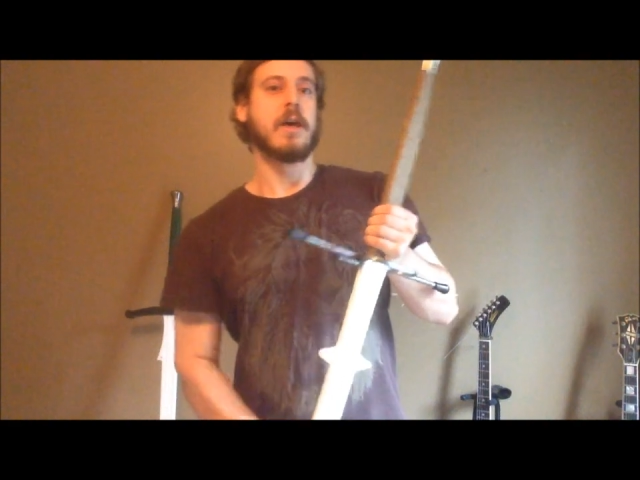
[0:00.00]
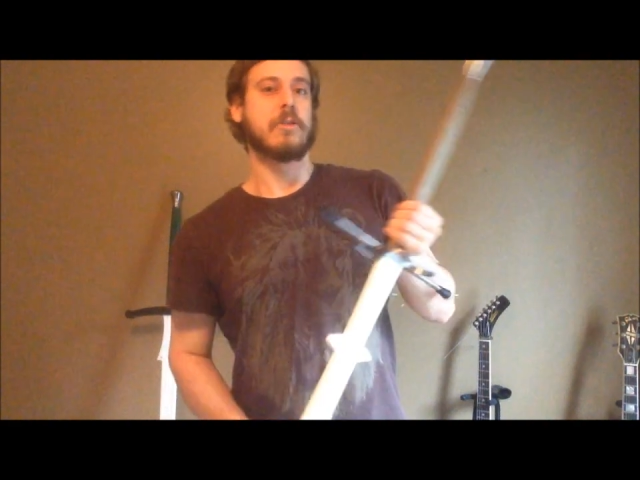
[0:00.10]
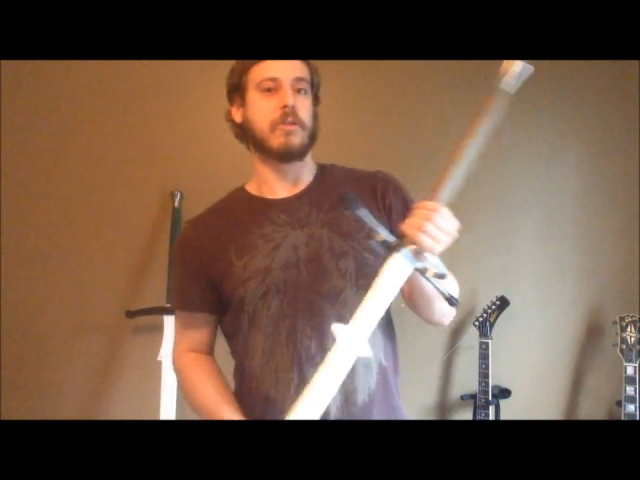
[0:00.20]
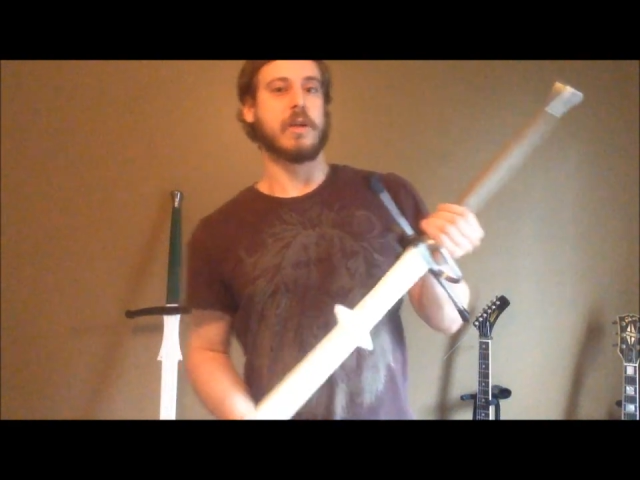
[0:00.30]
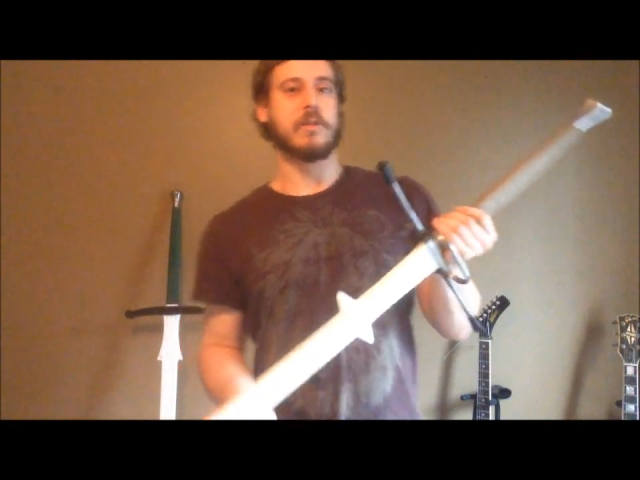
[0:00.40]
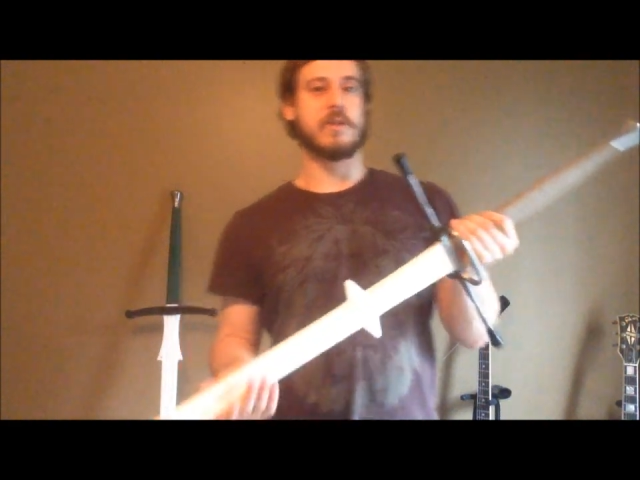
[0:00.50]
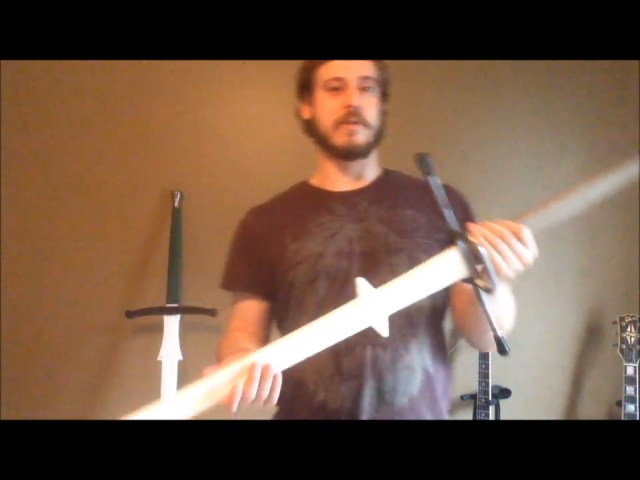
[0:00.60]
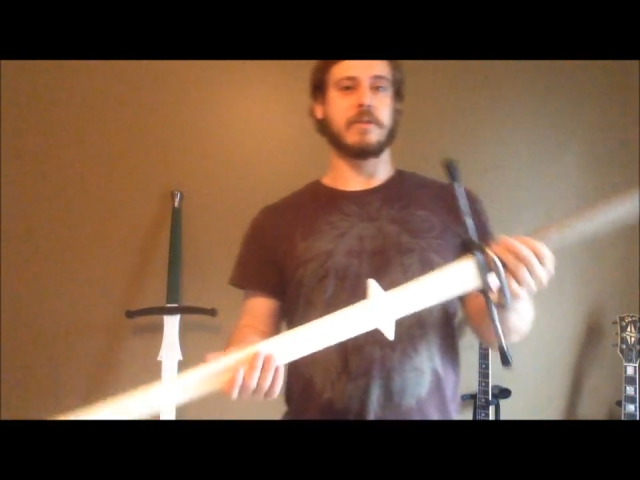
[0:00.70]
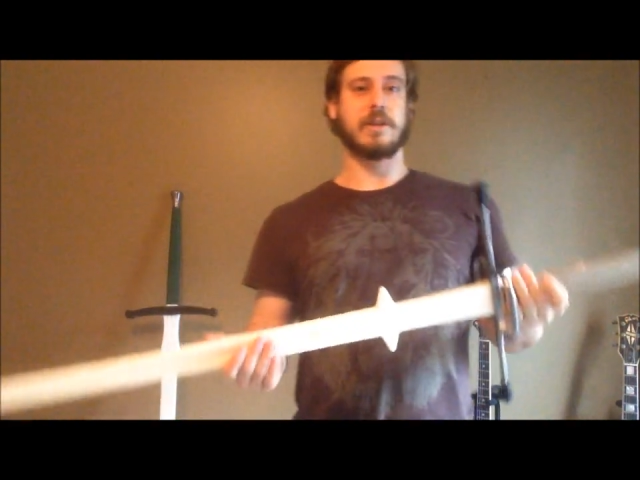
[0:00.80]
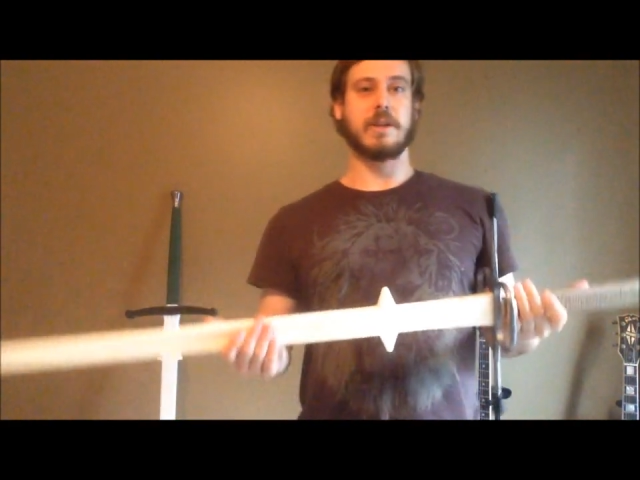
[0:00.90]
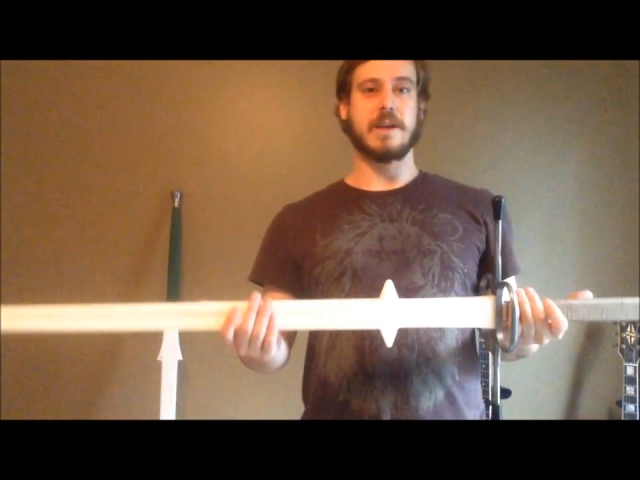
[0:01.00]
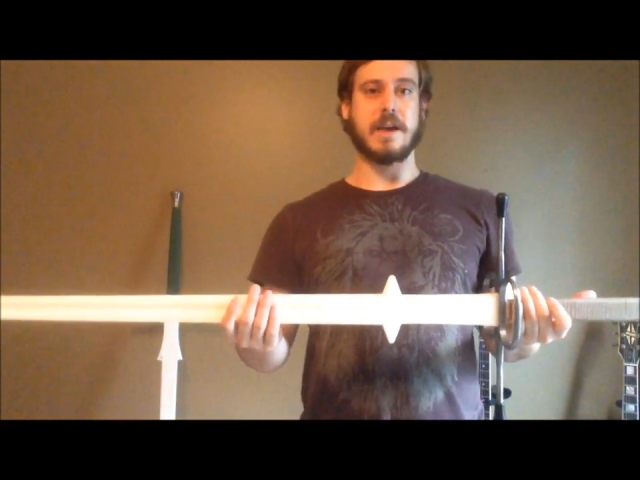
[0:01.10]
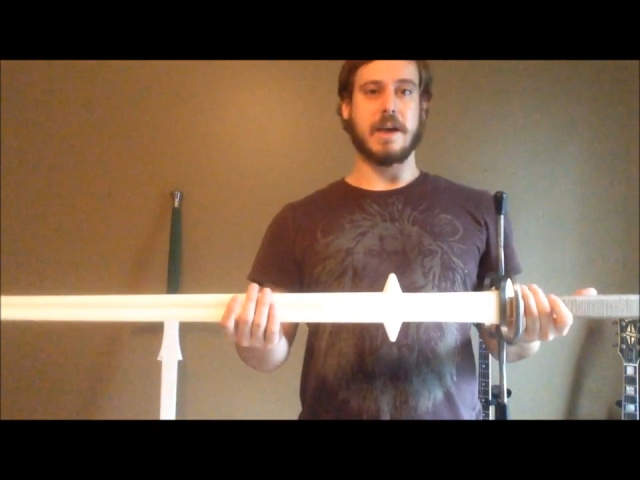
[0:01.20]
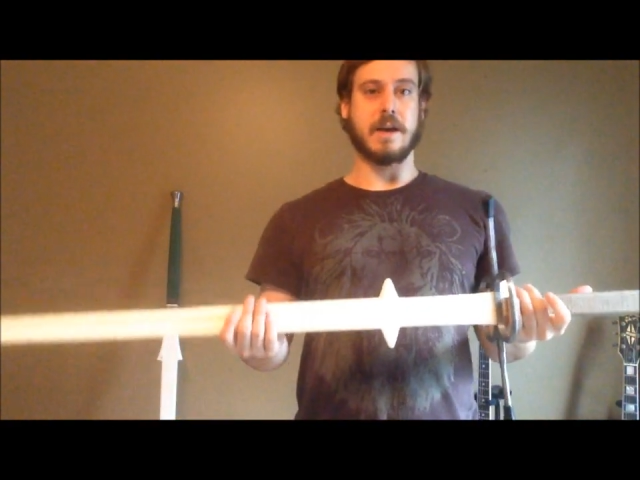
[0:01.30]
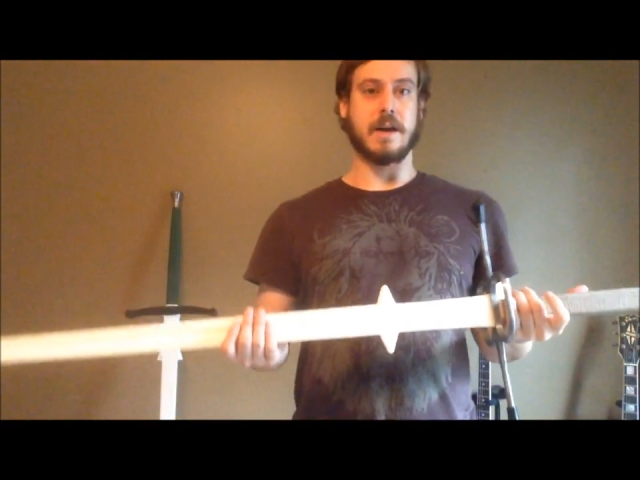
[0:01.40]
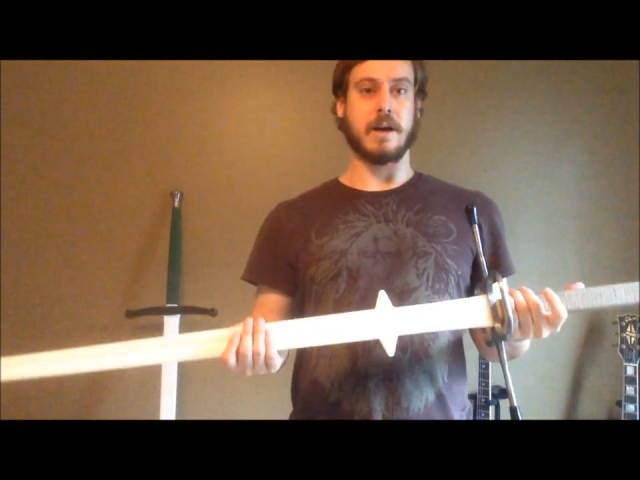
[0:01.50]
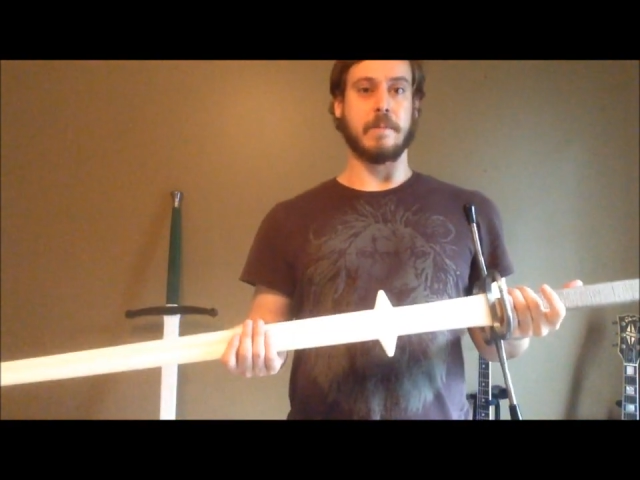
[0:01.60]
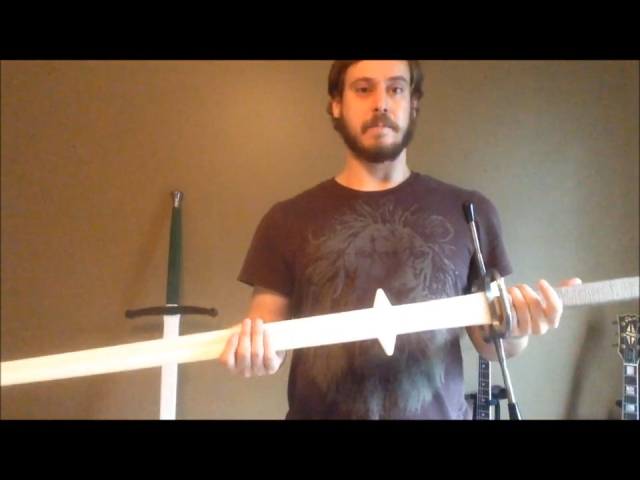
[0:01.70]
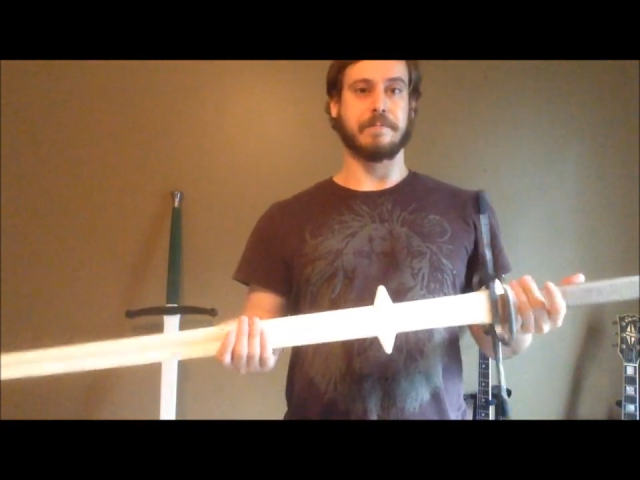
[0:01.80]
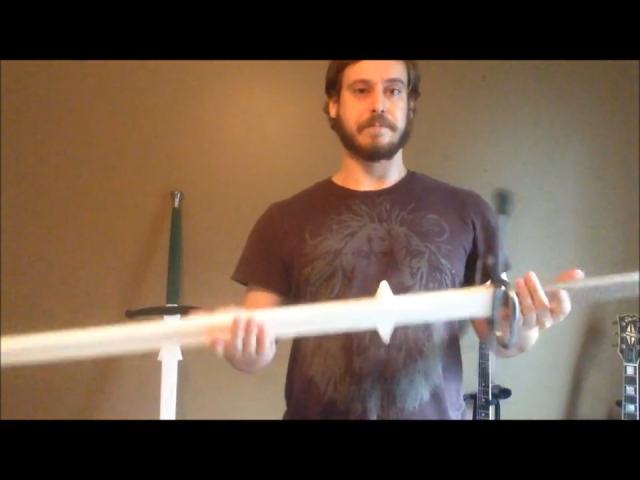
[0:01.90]
So that's definitely
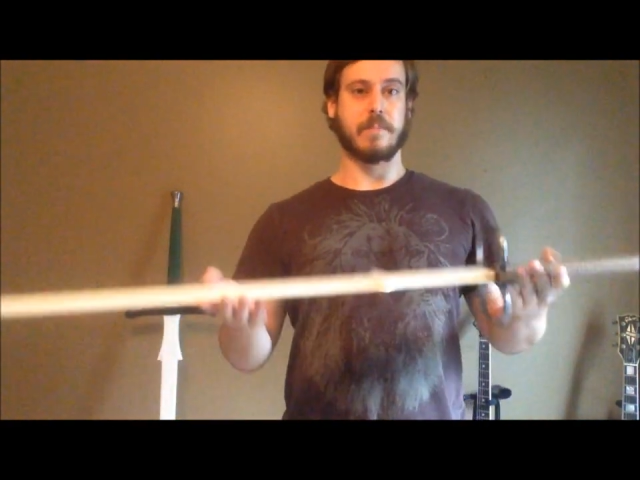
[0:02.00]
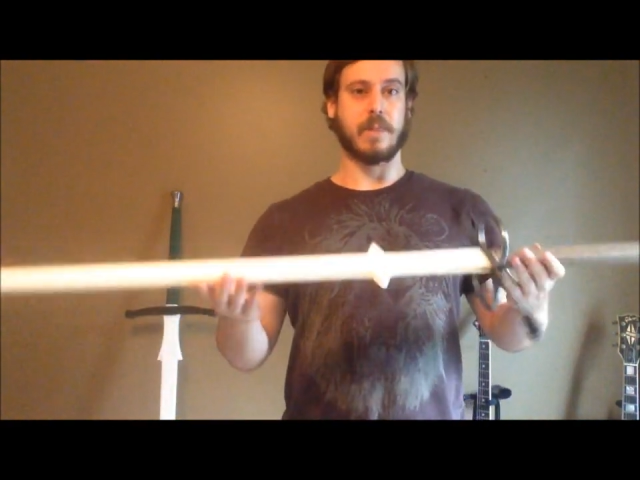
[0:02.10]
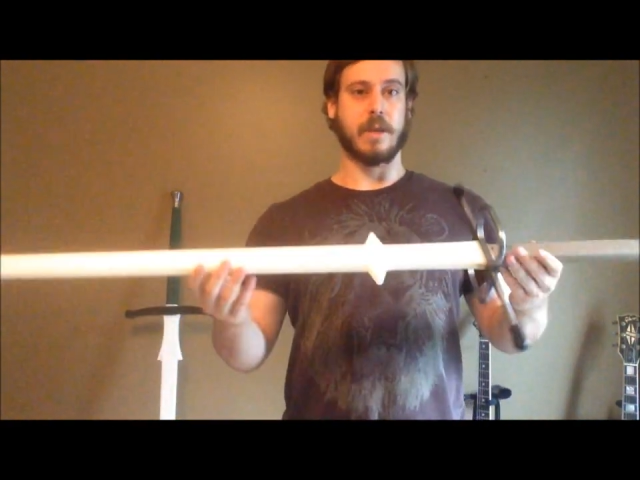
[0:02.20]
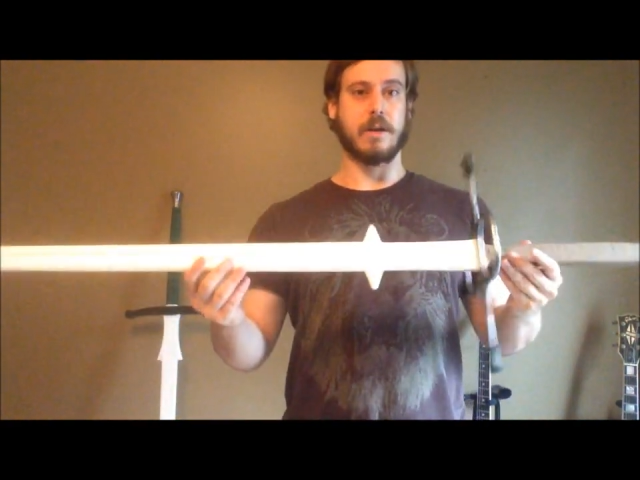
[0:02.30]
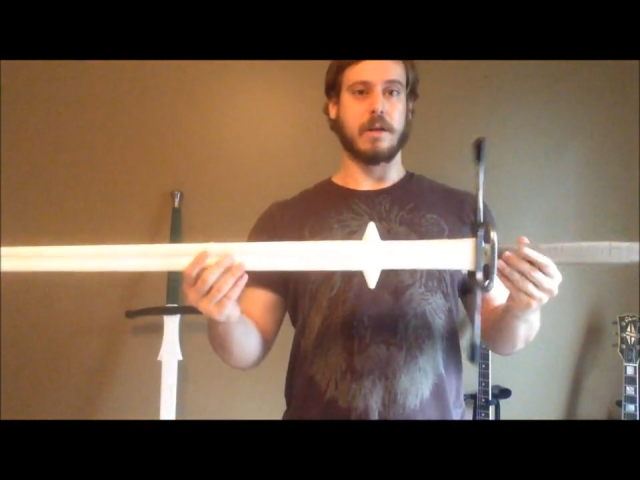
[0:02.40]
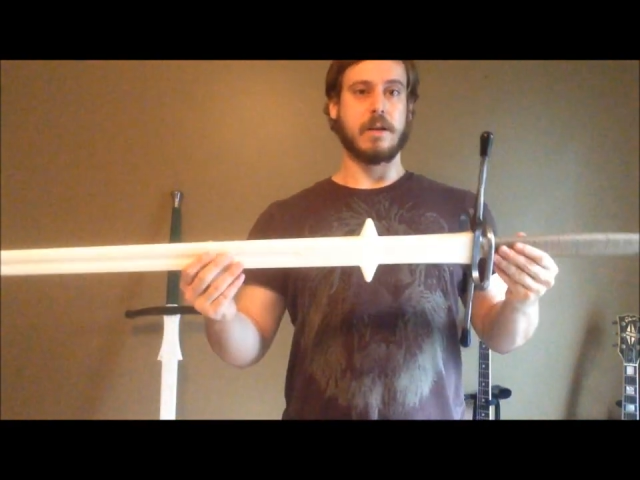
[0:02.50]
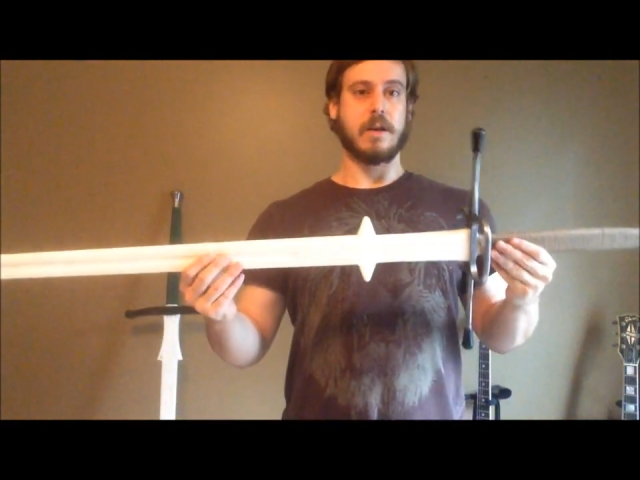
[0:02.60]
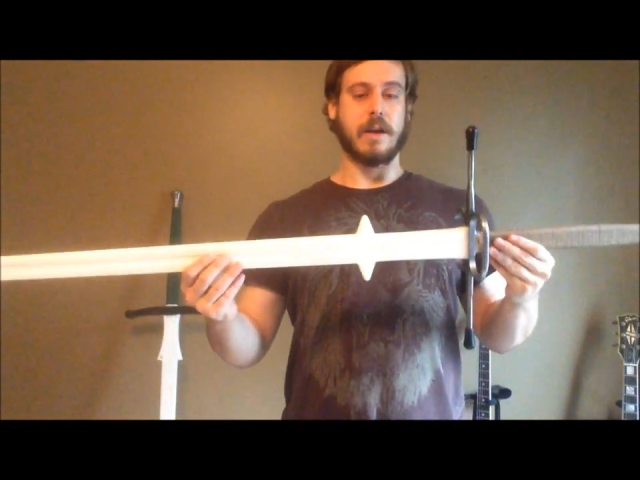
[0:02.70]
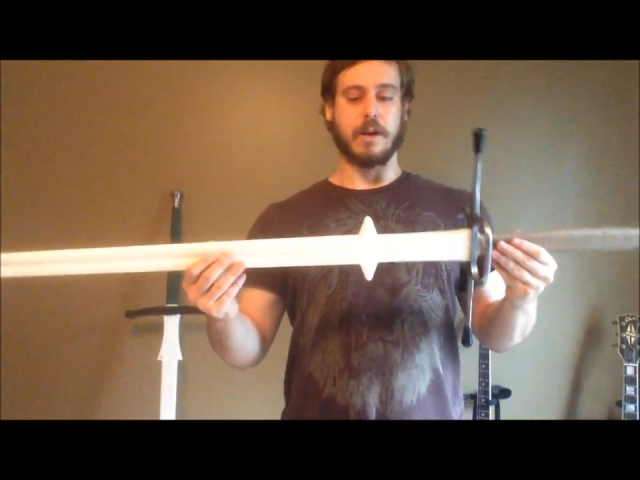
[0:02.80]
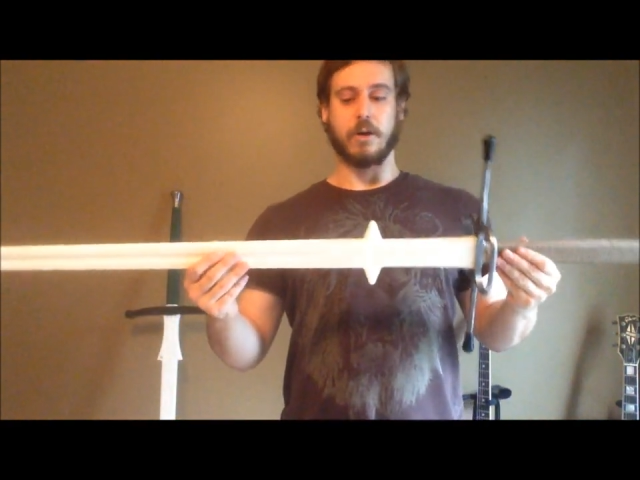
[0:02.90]
a